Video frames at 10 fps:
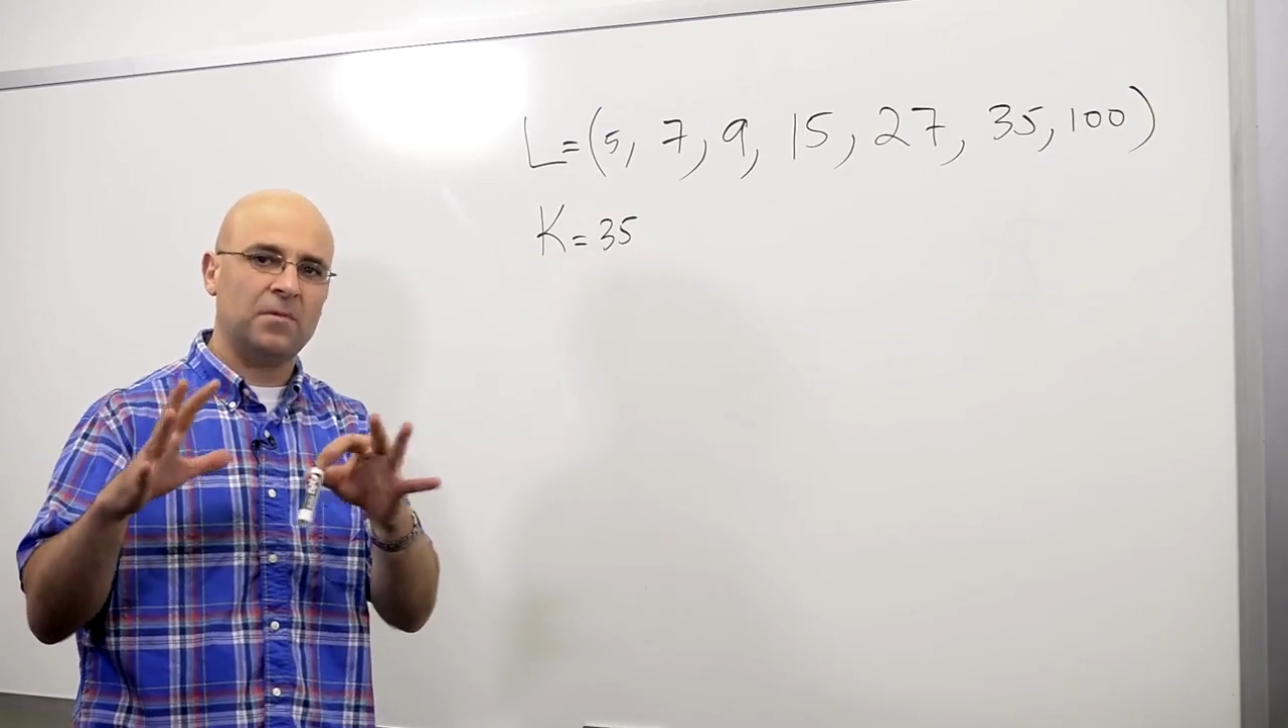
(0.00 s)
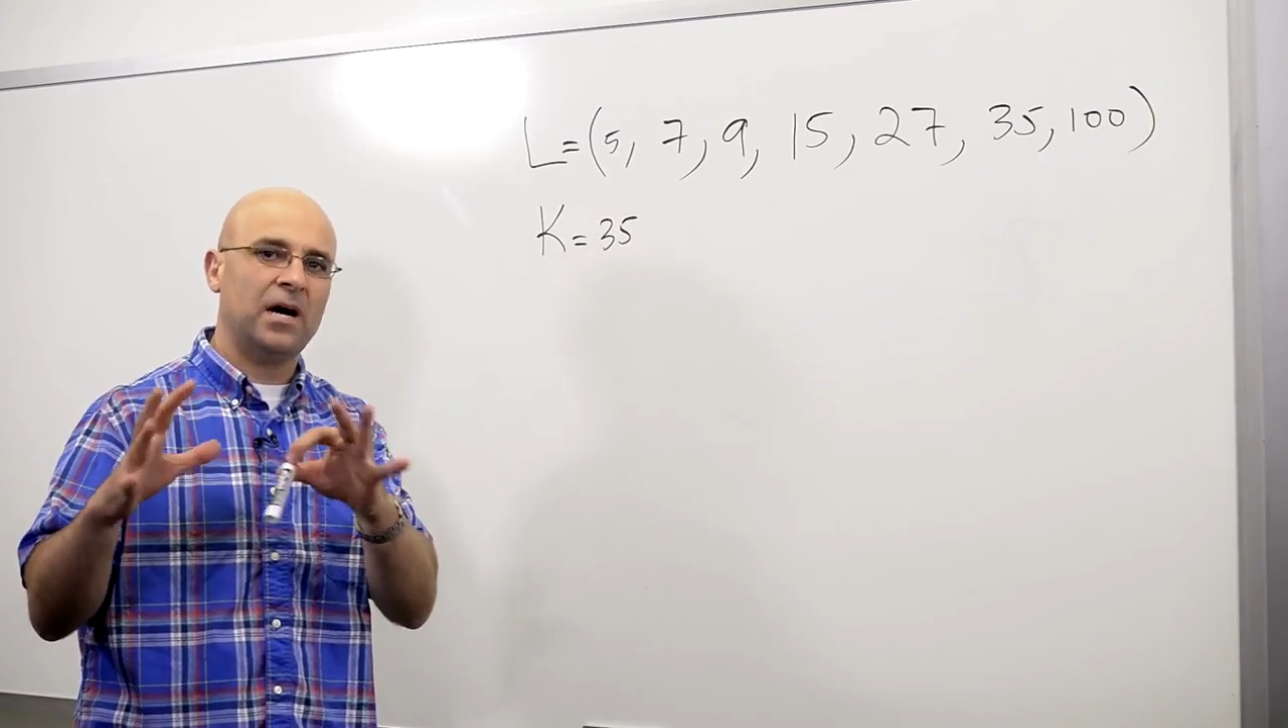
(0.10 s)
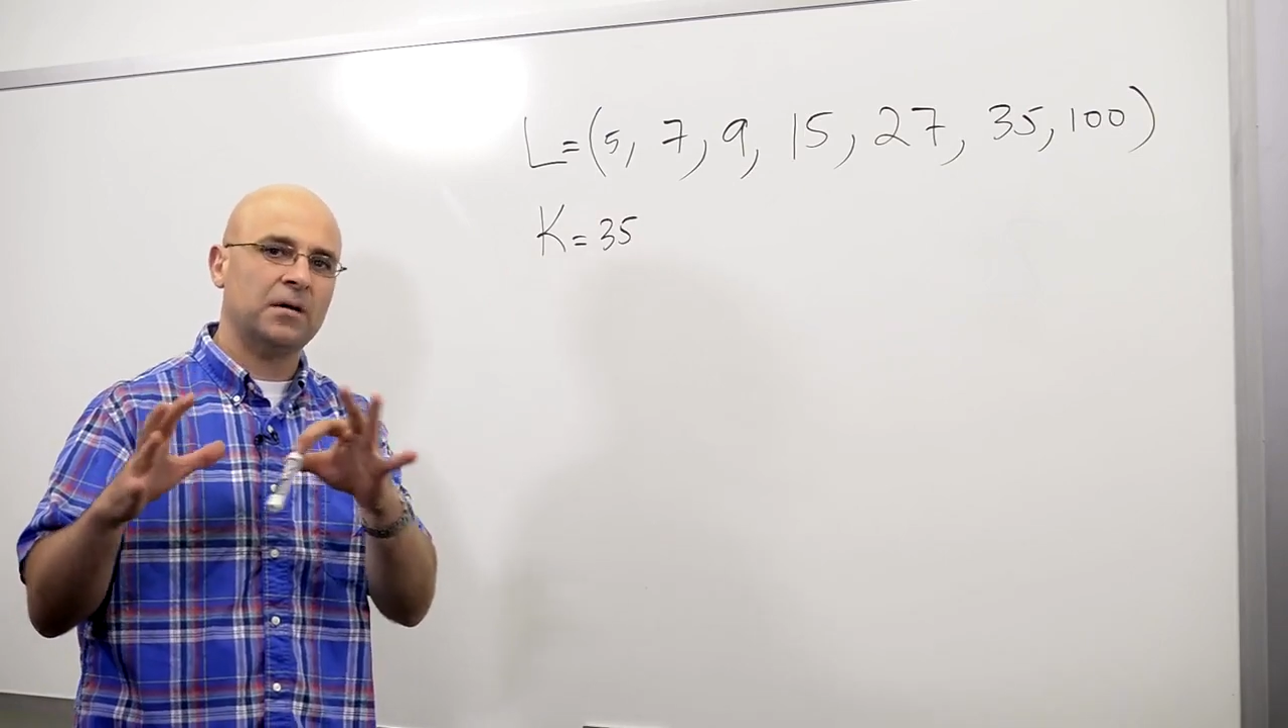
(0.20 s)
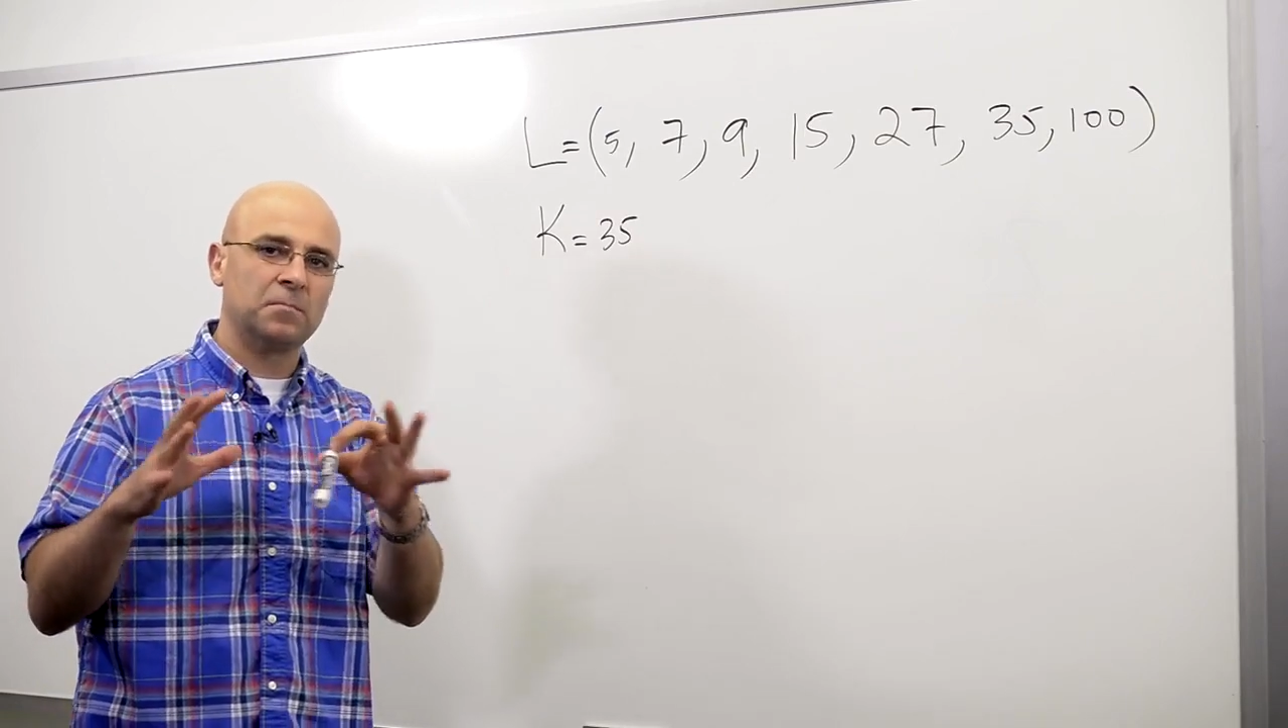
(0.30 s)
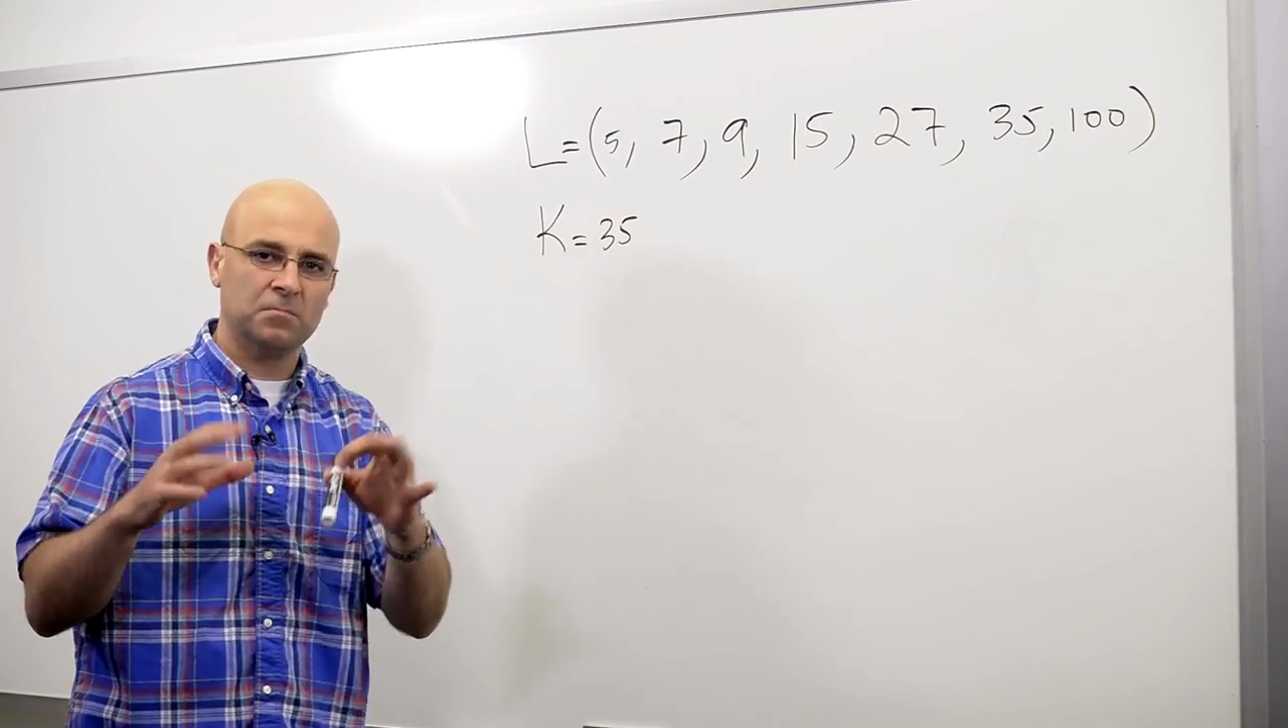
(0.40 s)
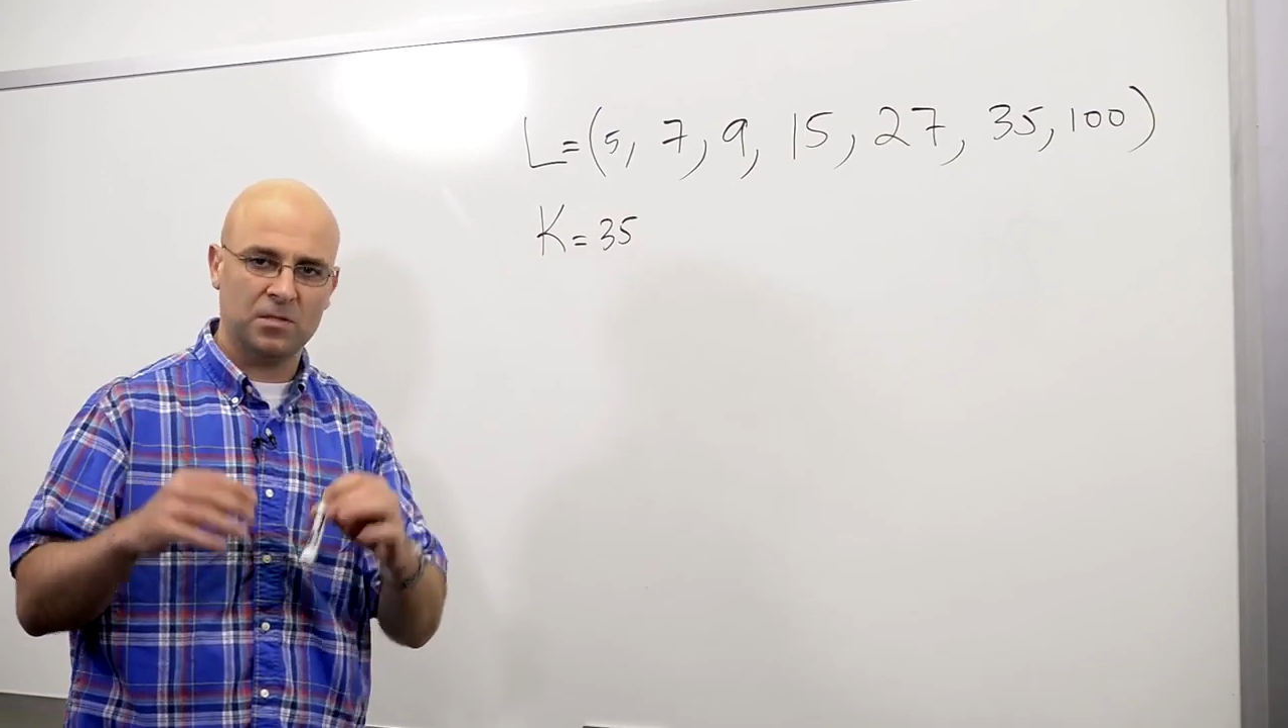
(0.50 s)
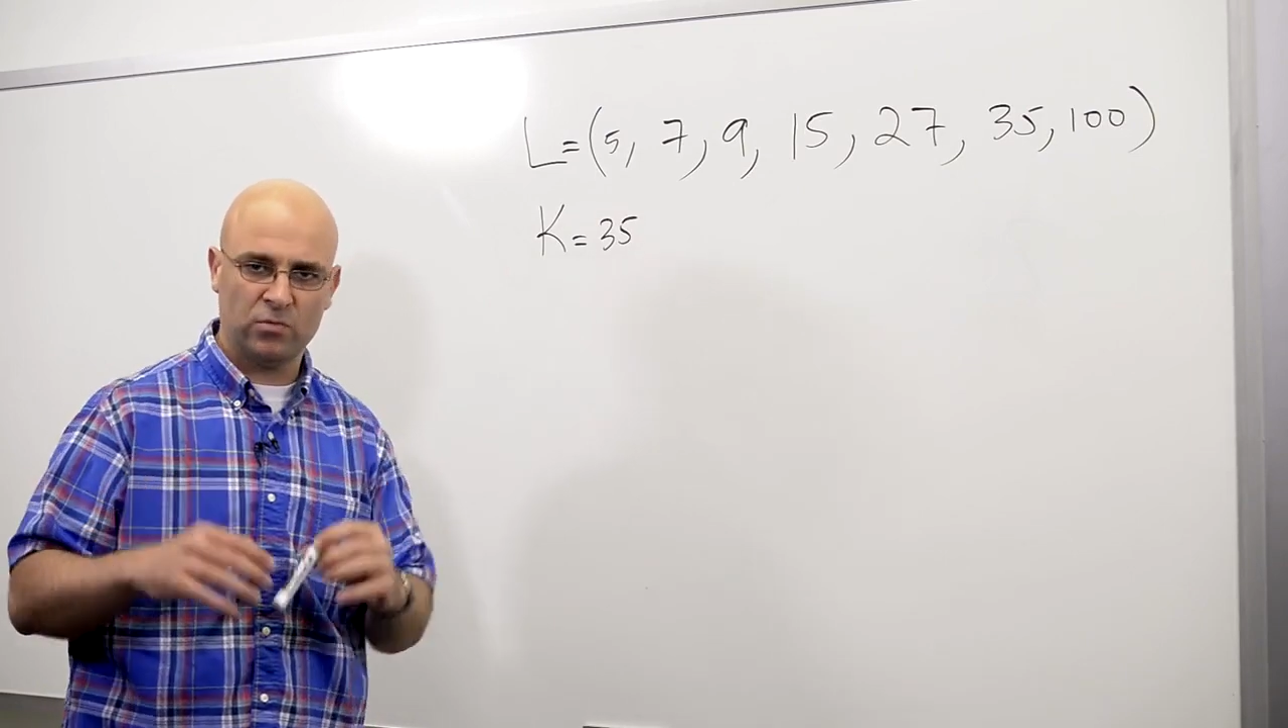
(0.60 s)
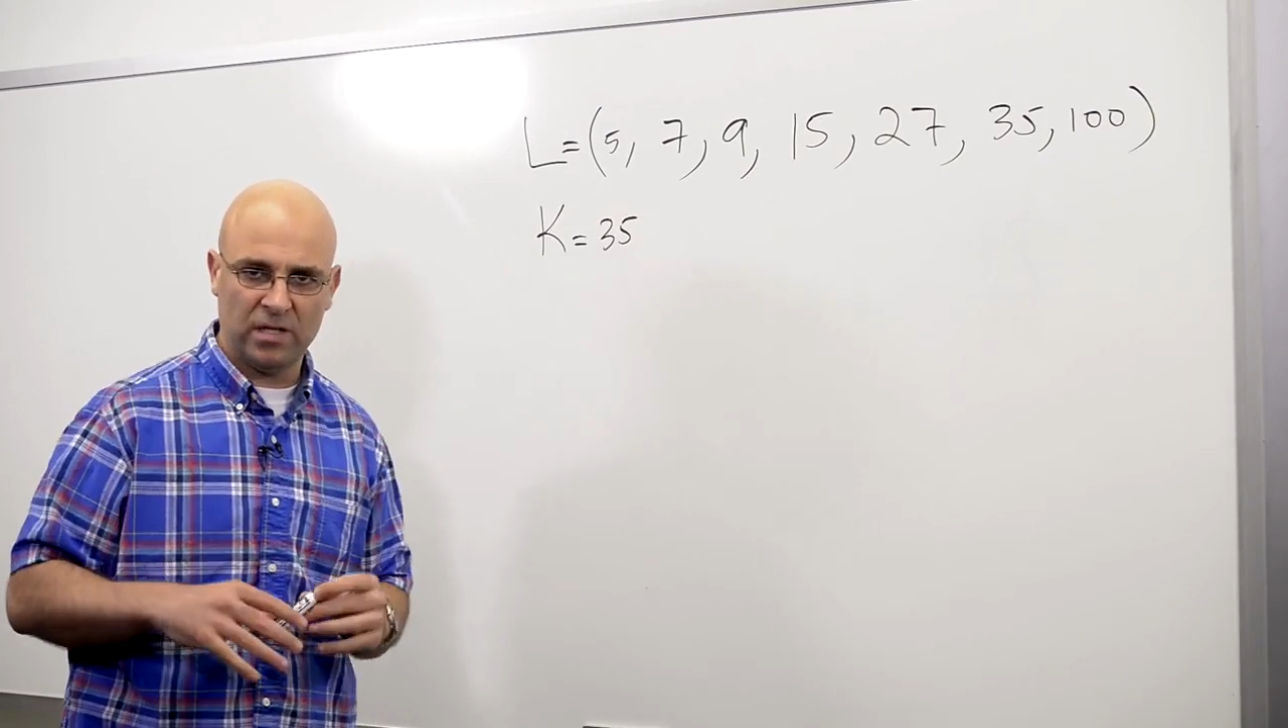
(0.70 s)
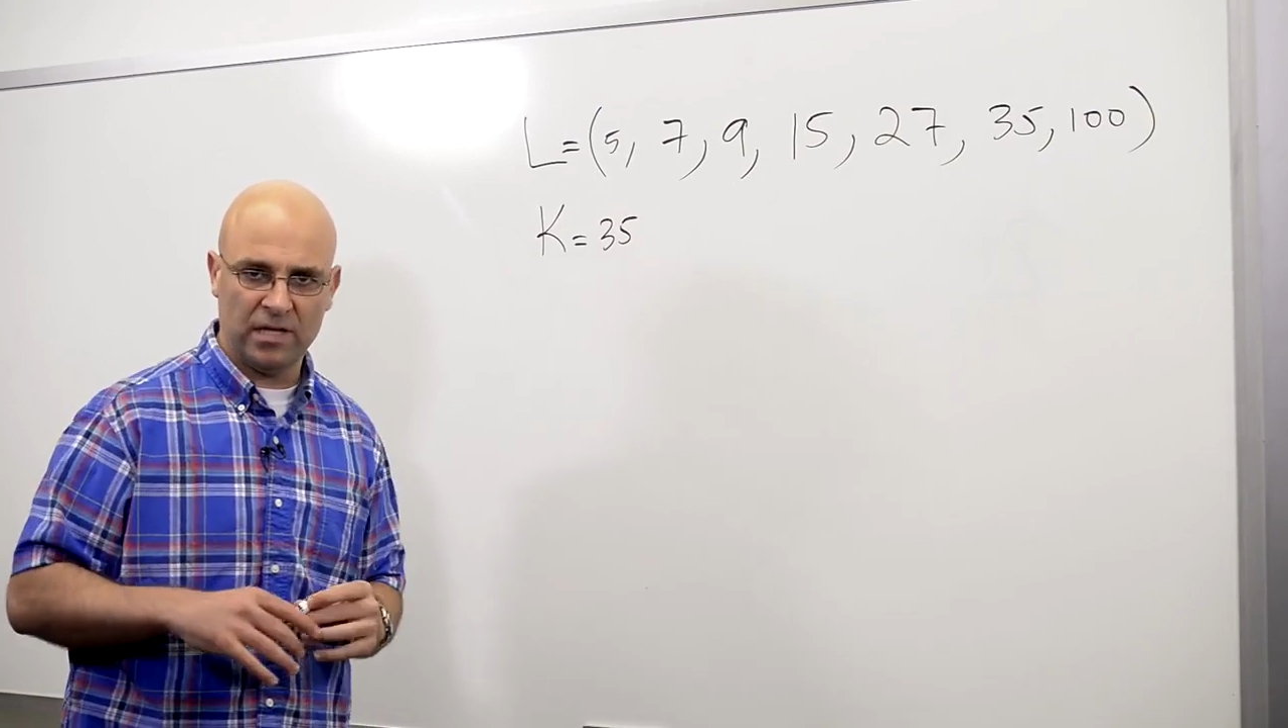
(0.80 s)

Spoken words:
hybrid between